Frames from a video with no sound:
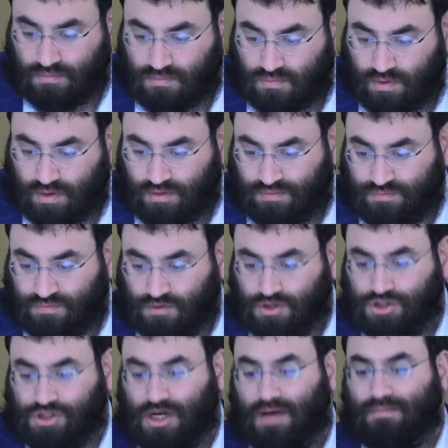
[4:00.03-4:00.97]
when the
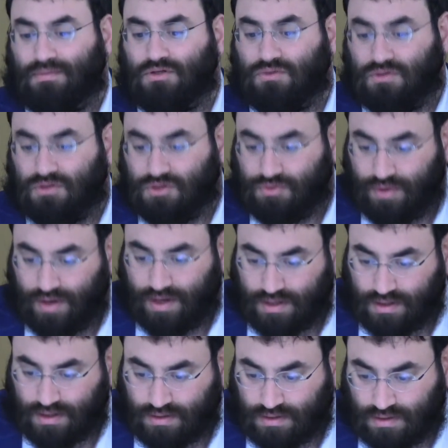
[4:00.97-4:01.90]
first Shabbos was
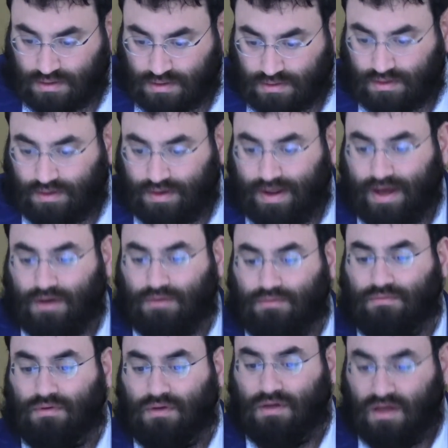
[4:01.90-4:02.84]
created to
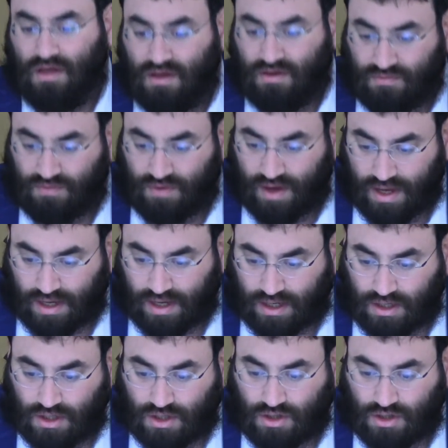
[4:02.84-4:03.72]
now. How could you